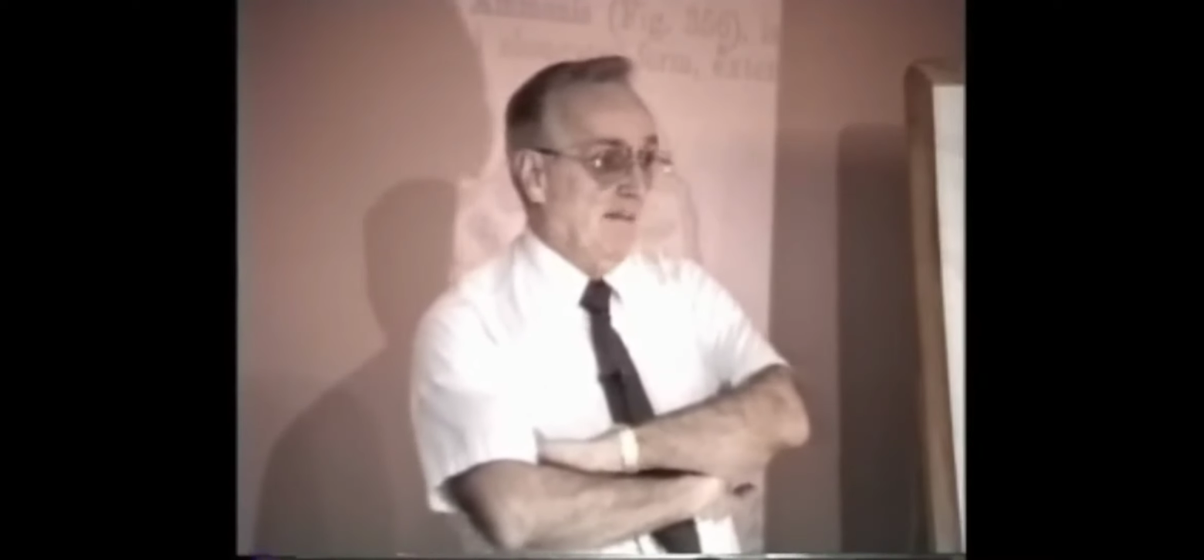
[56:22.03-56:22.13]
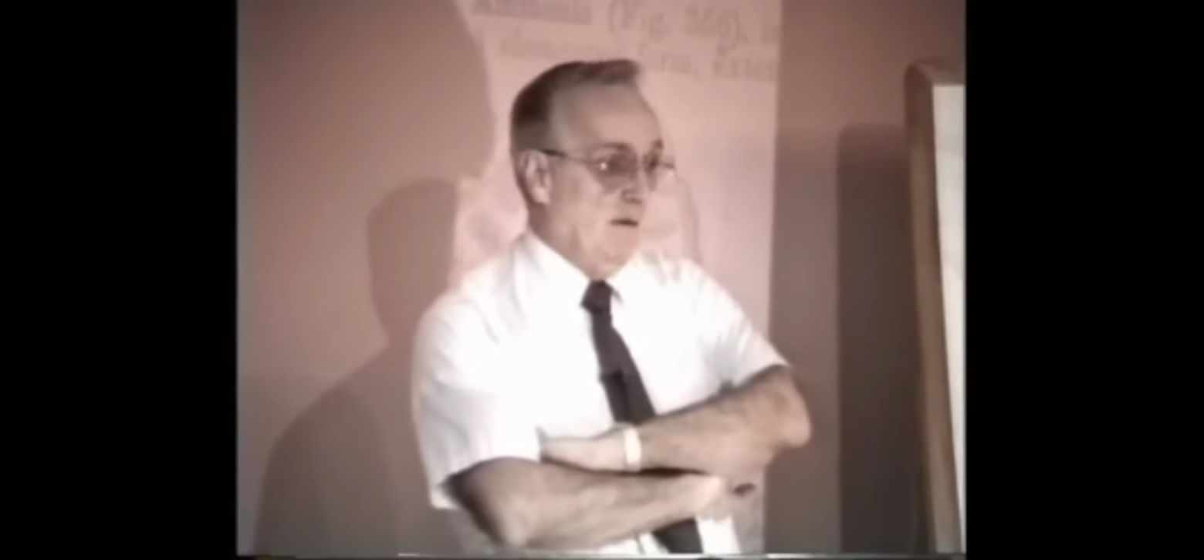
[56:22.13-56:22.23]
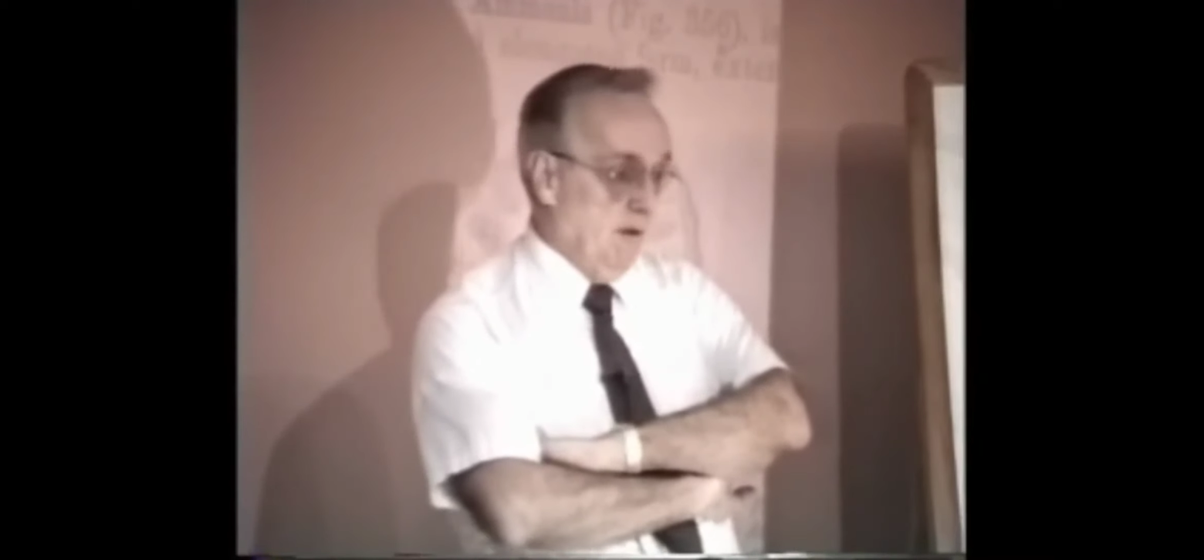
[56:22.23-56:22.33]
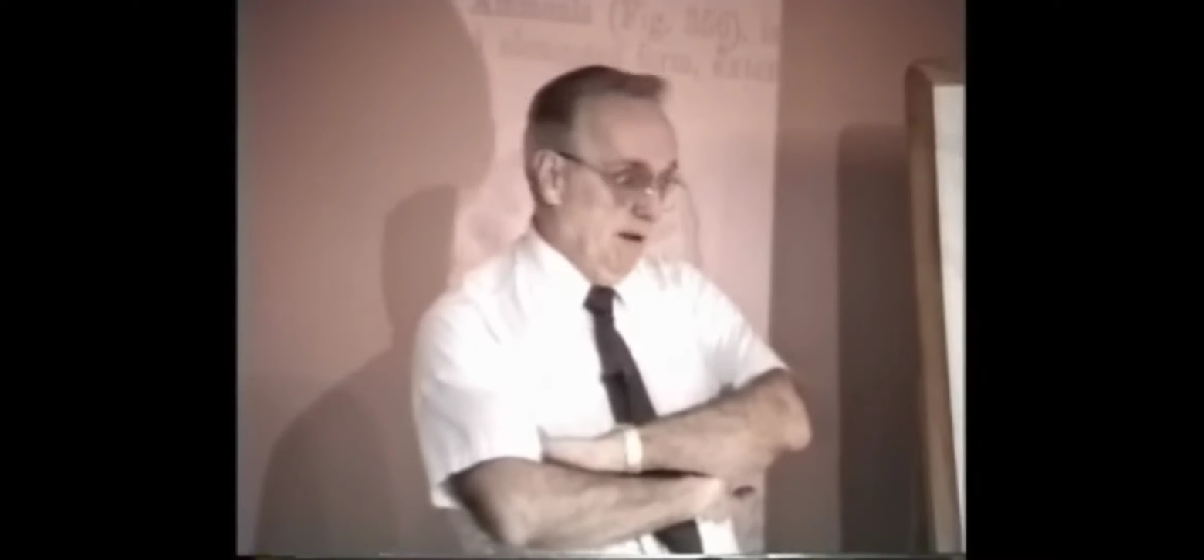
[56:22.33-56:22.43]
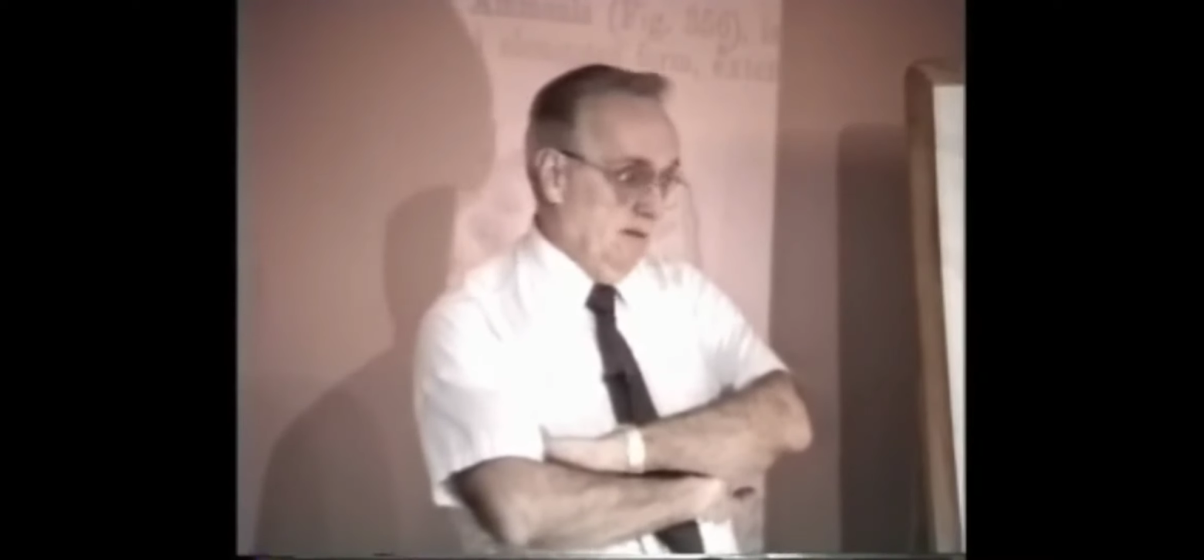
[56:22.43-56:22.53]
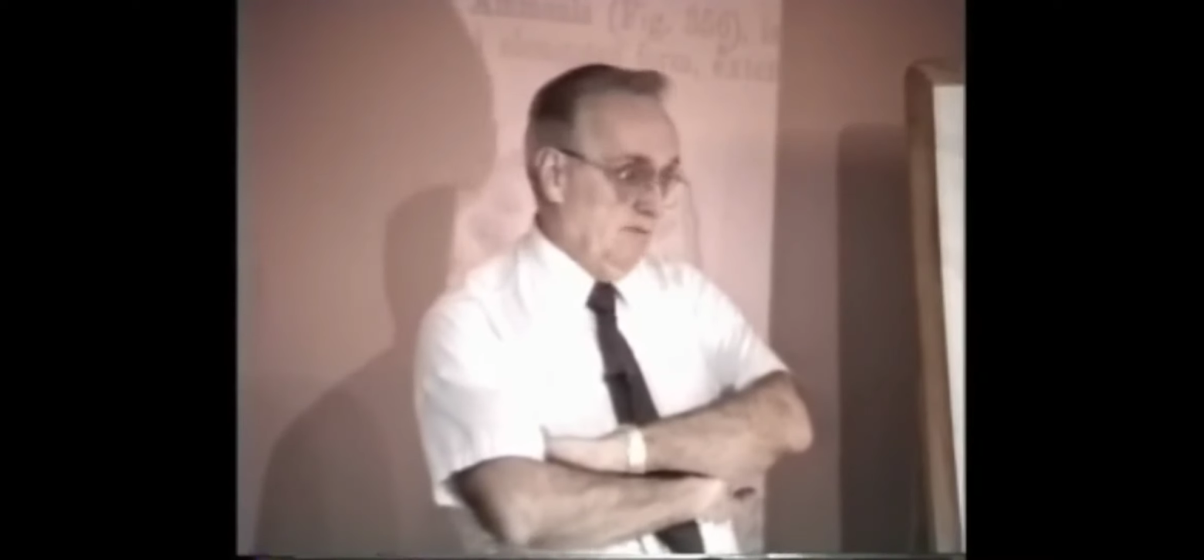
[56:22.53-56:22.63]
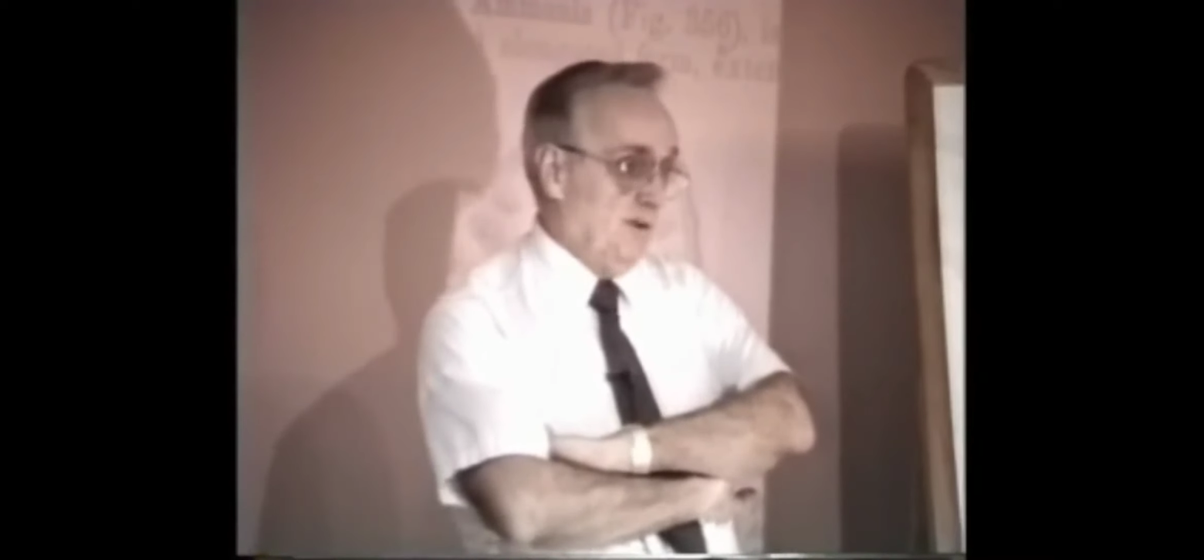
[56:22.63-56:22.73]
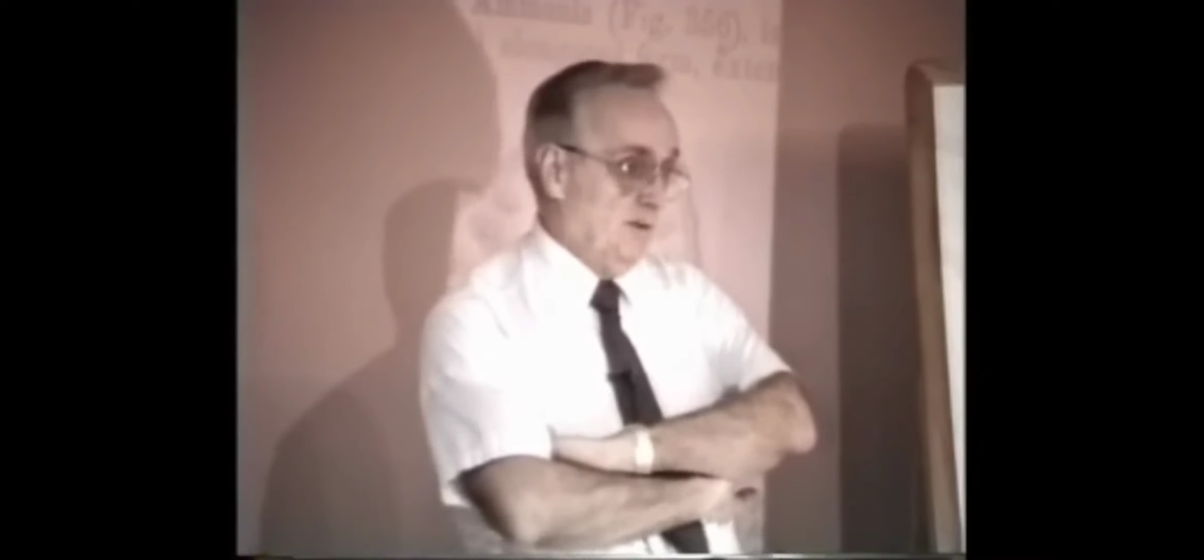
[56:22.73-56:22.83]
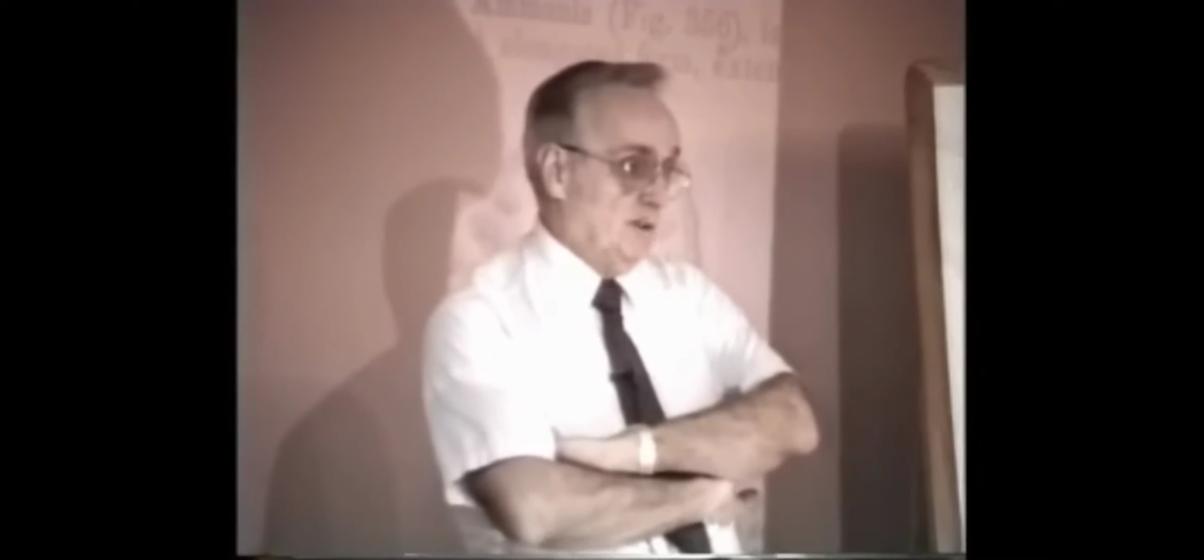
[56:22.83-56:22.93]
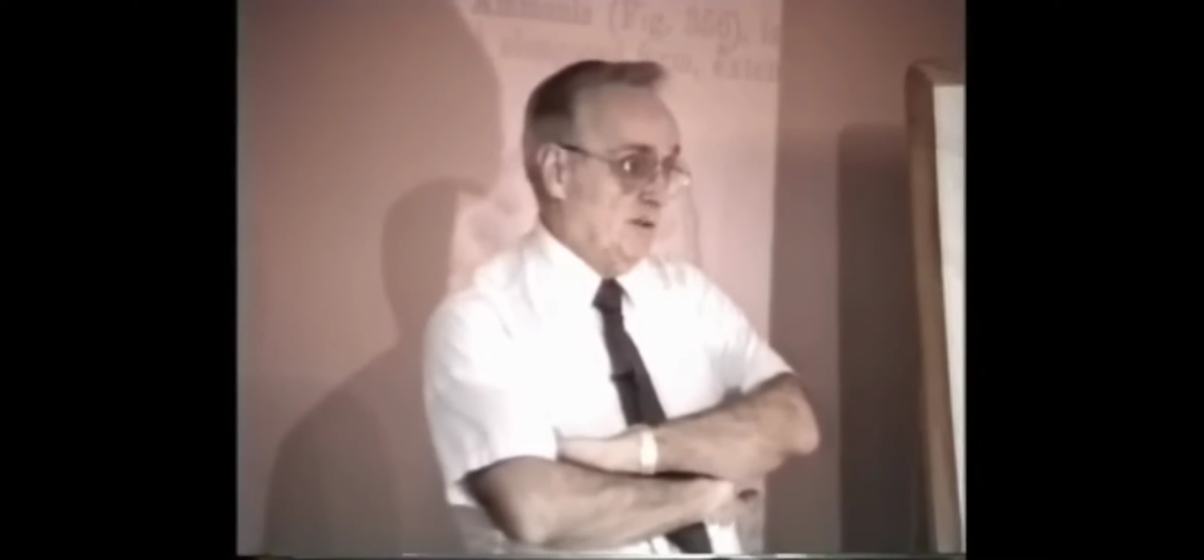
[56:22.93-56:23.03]
And they waited
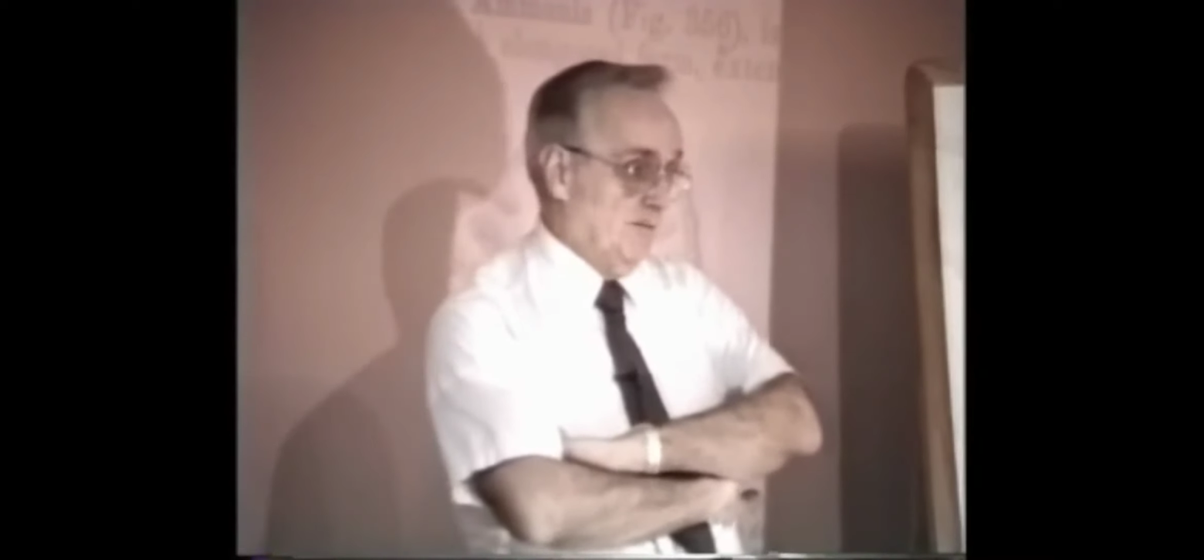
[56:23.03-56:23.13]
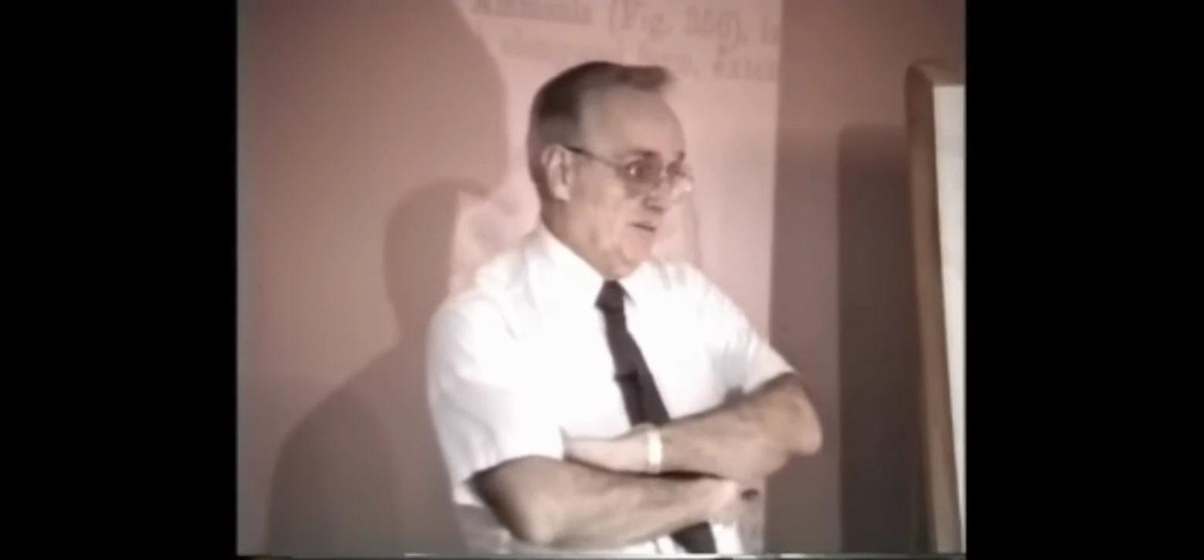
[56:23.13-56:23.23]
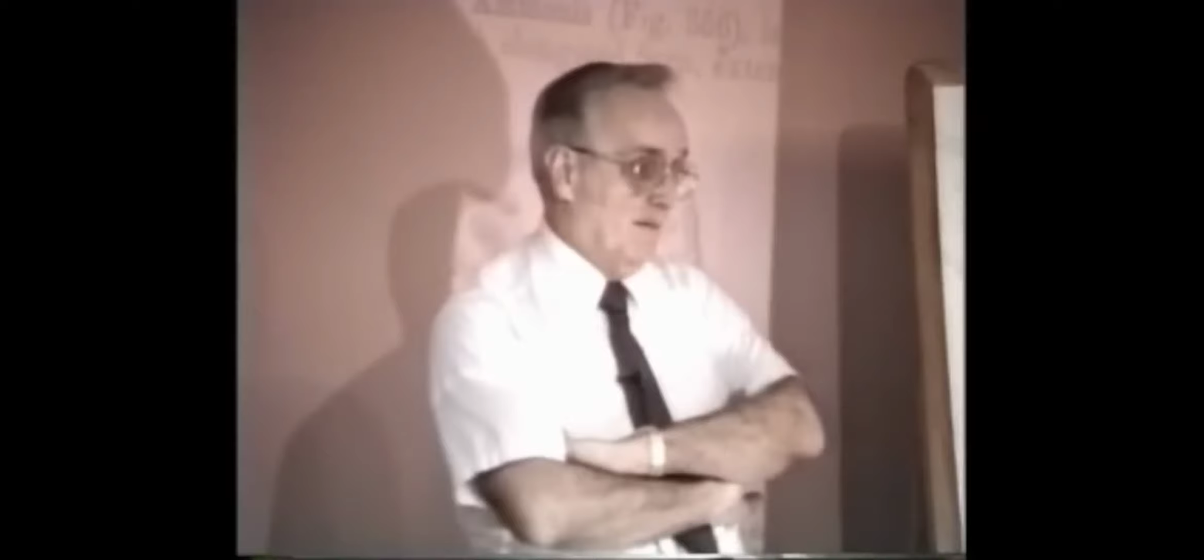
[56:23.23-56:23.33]
for you to